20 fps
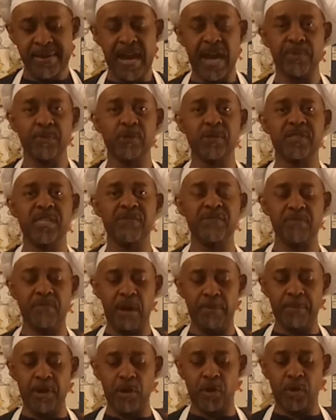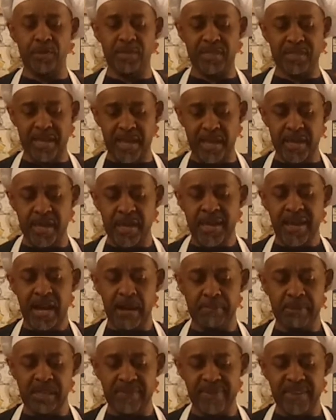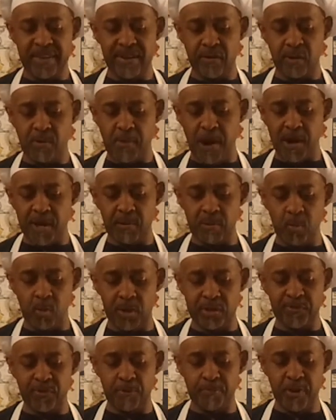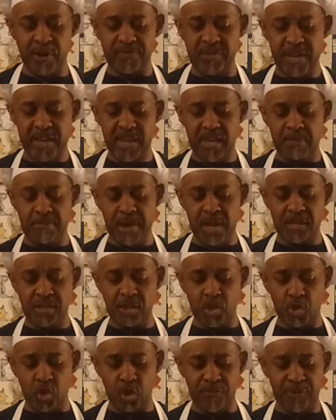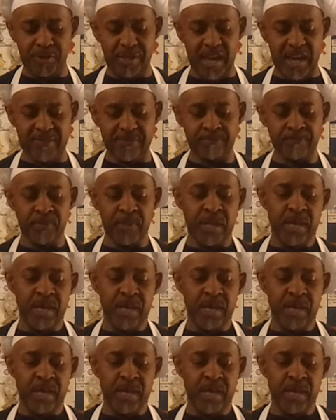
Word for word: I'm receiving my miracle today. I'm living a remarkable, wonderful, breathtaking, amazing, joyful life.